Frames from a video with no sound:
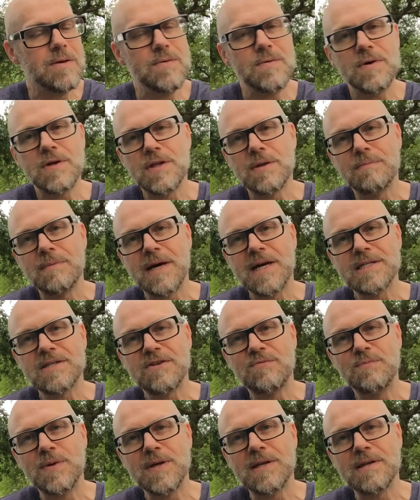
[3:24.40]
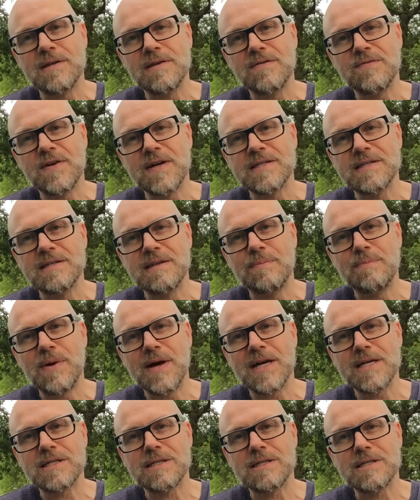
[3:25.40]
well, there might have been an event in the
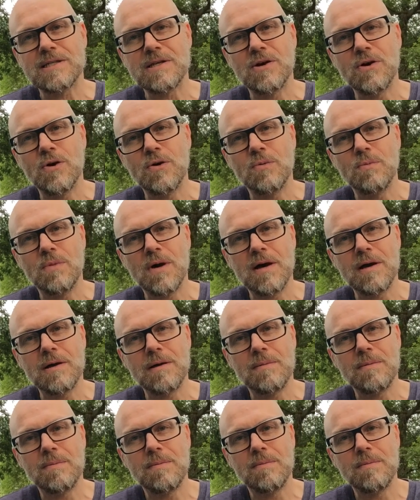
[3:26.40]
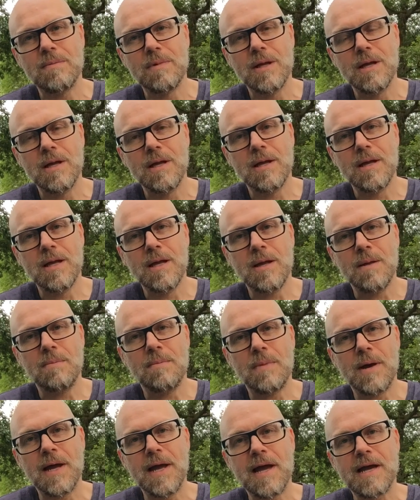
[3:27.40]
past. So my
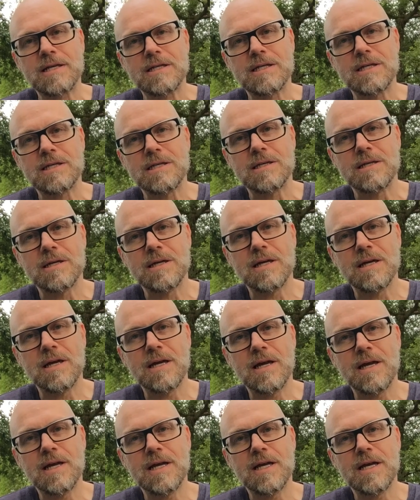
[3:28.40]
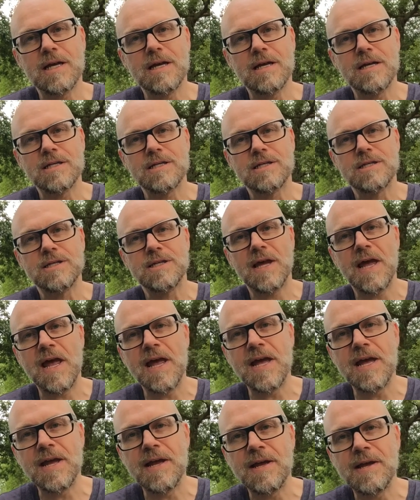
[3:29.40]
ex is
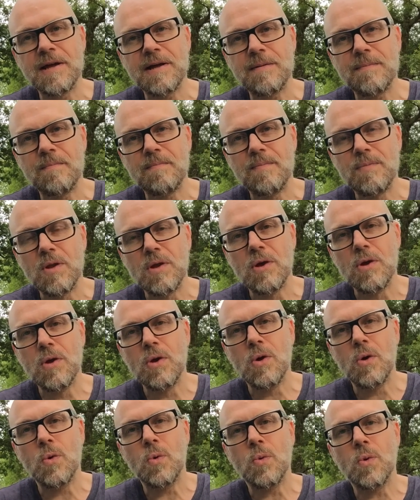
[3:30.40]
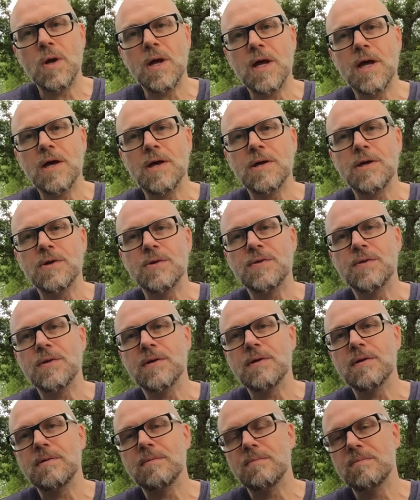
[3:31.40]
saying, well,
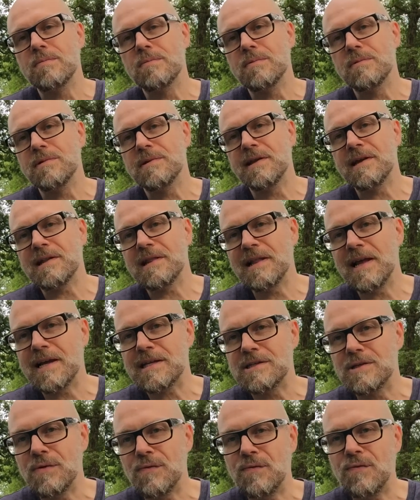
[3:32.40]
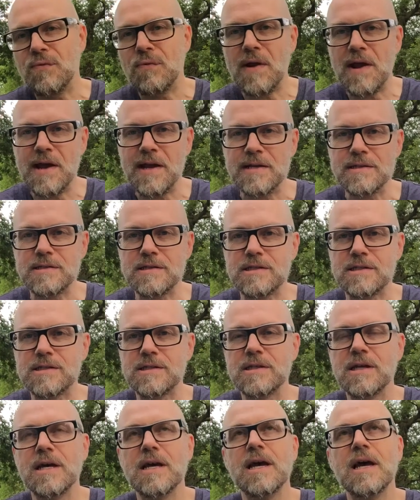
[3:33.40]
neglect your
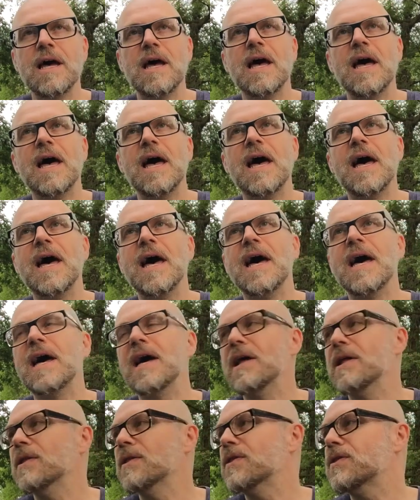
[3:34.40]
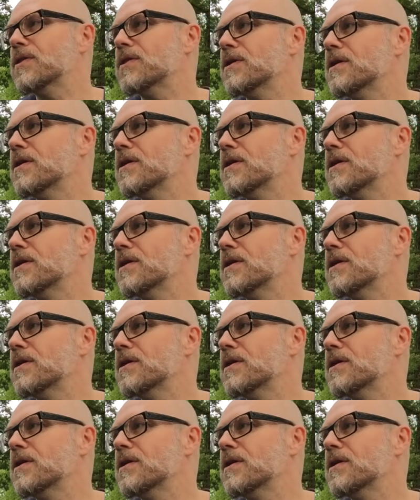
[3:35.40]
friends, and